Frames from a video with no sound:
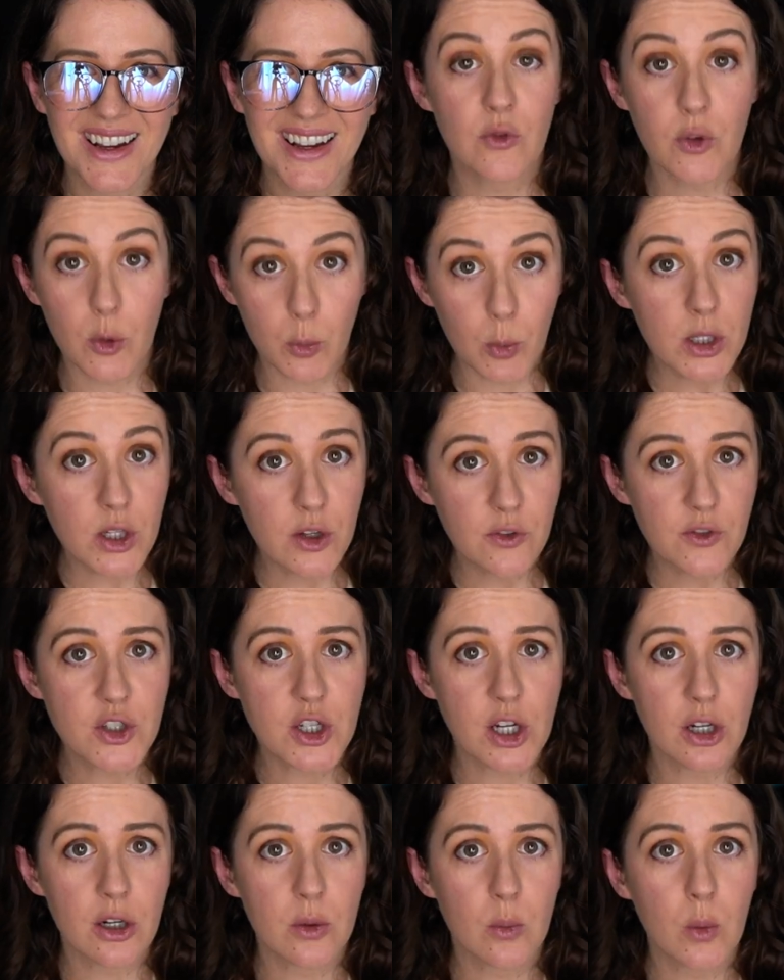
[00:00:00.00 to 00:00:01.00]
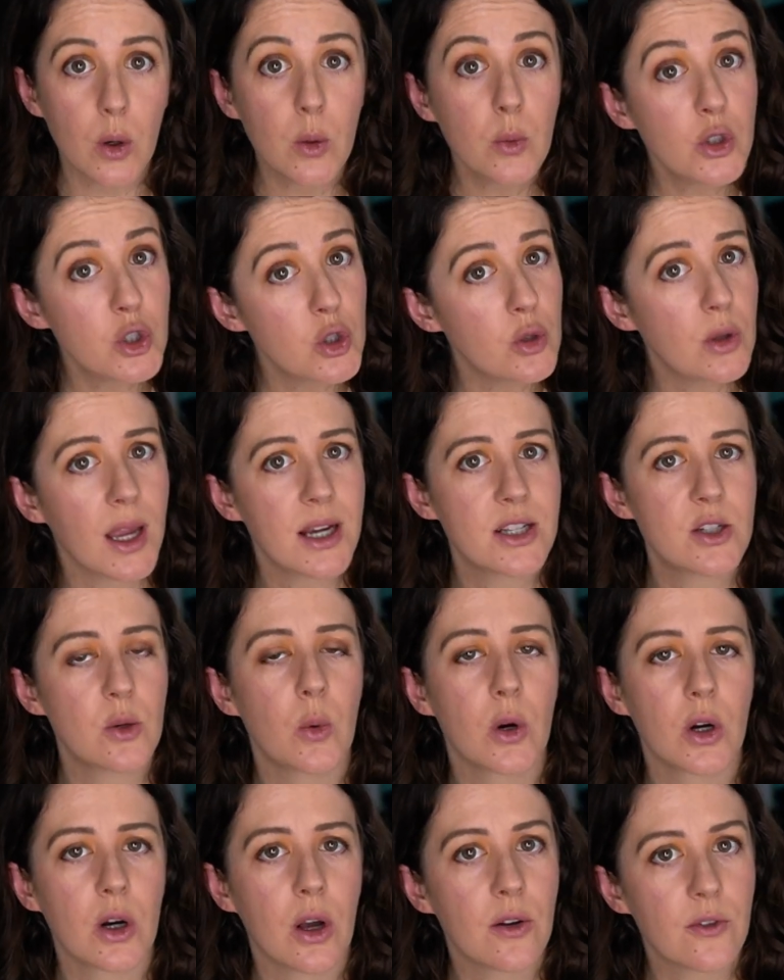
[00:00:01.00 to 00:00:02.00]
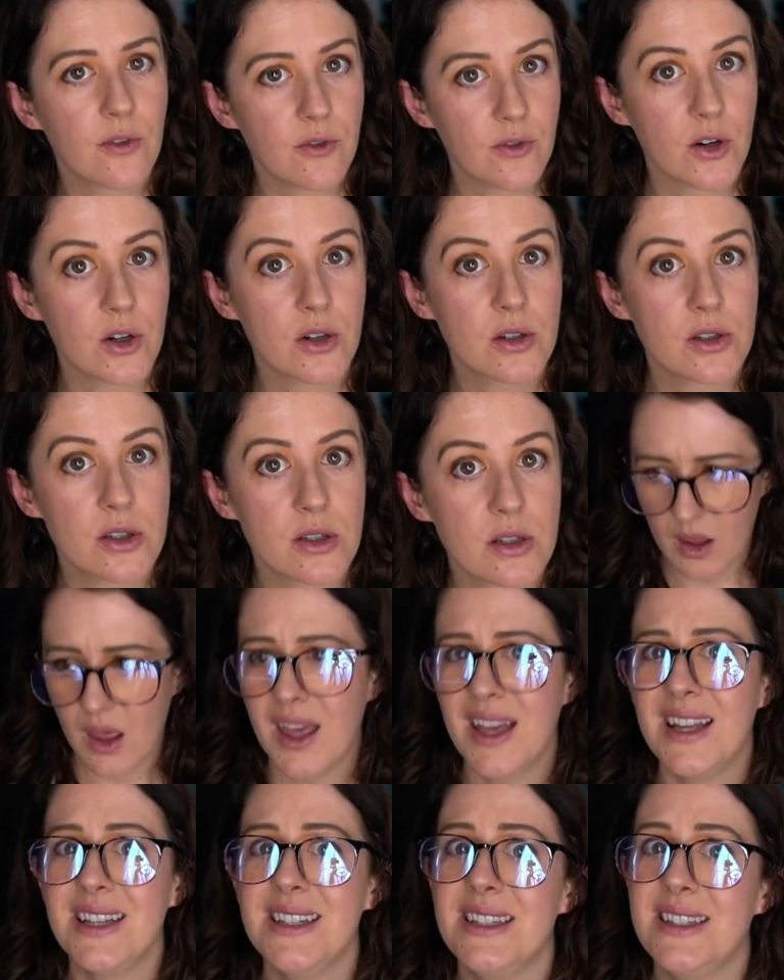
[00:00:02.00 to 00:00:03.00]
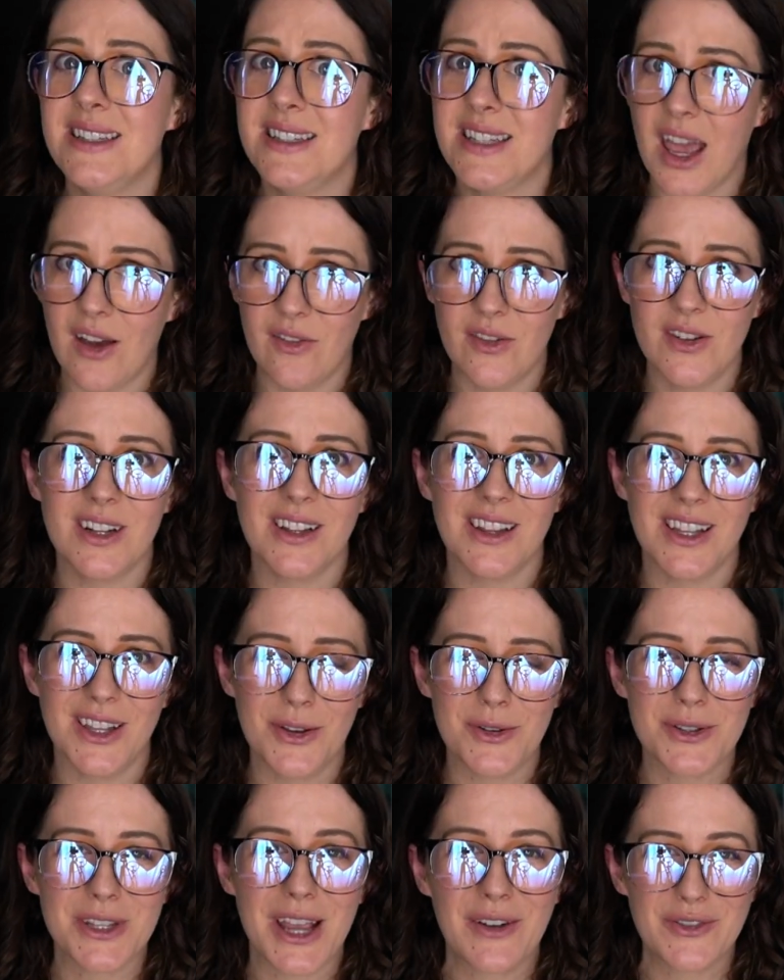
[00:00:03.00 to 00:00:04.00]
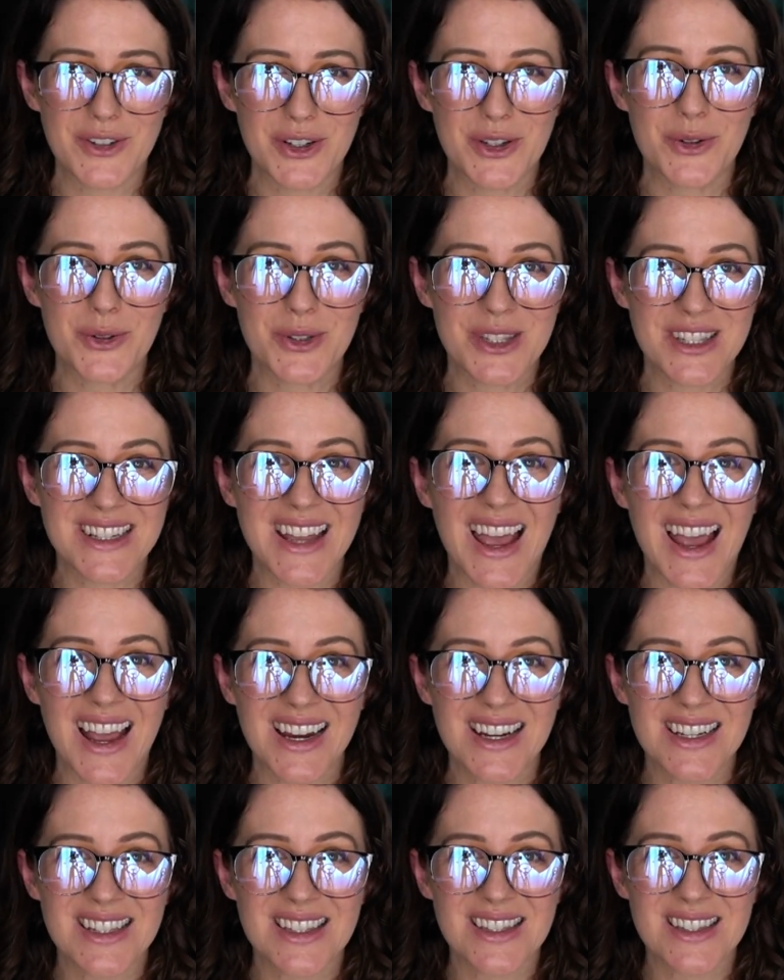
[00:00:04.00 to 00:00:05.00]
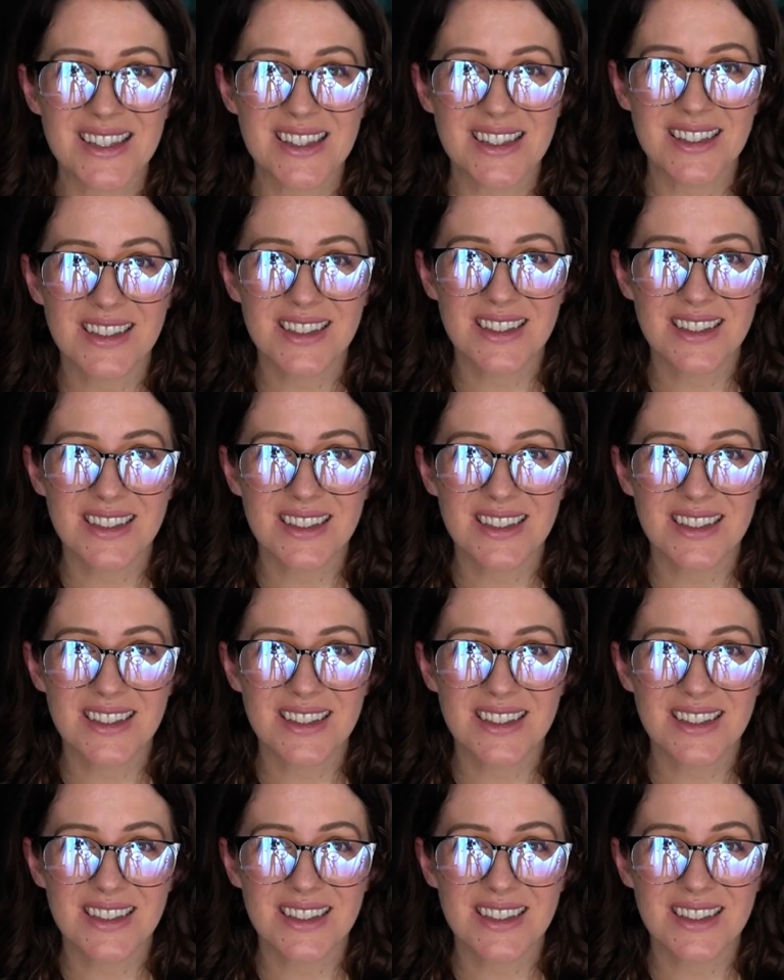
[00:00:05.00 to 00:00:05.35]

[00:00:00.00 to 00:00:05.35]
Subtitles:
From what you've shared, what would you like to work on first? Definitely those afternoon snacks.